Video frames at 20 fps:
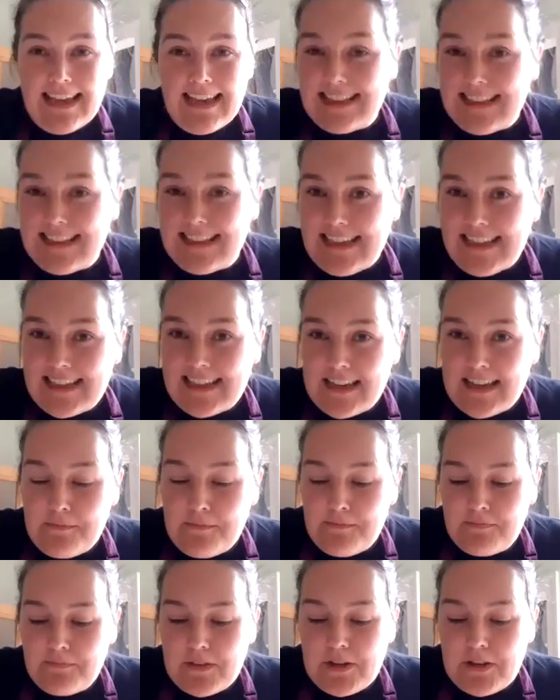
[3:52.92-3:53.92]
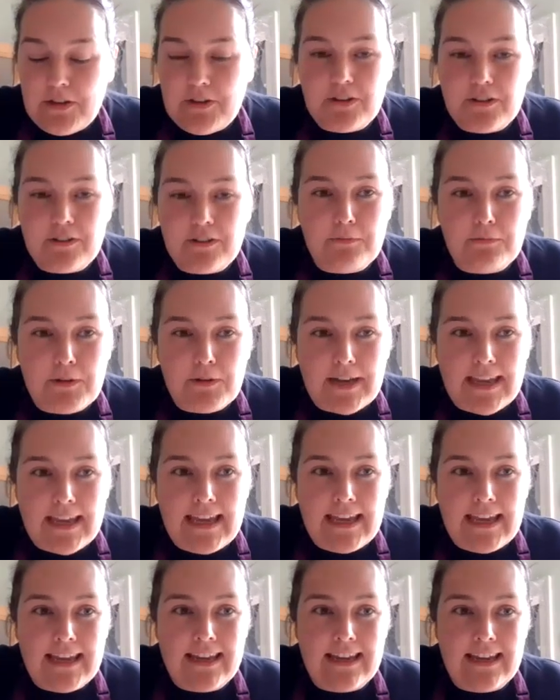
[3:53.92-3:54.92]
I think
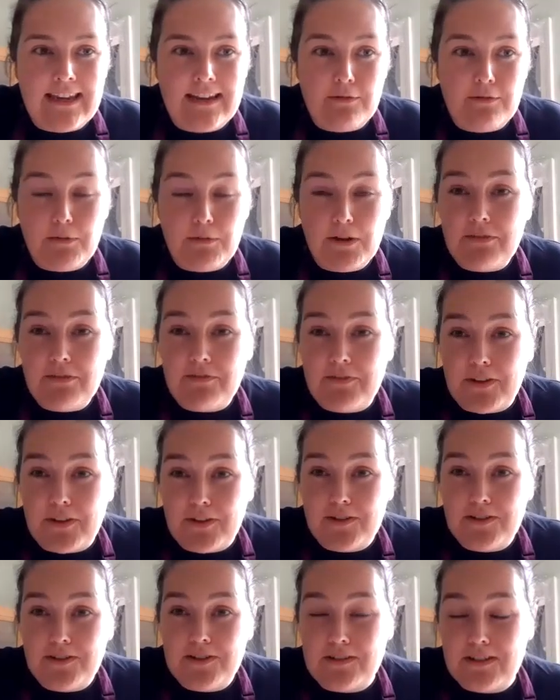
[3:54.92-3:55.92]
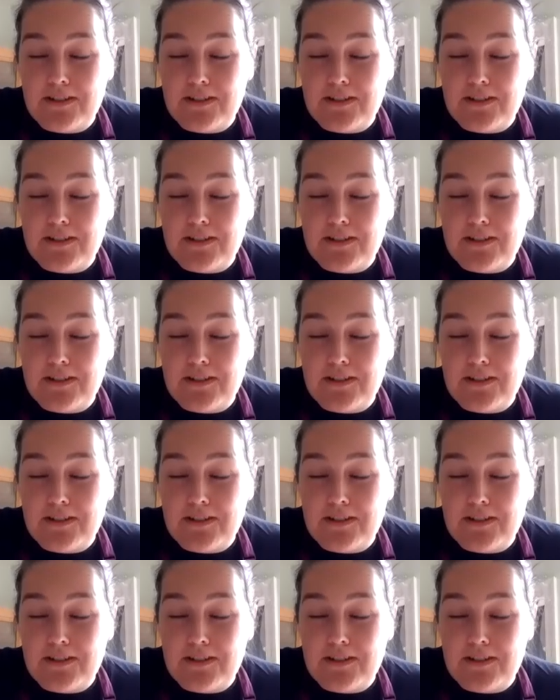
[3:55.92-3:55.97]
working with food,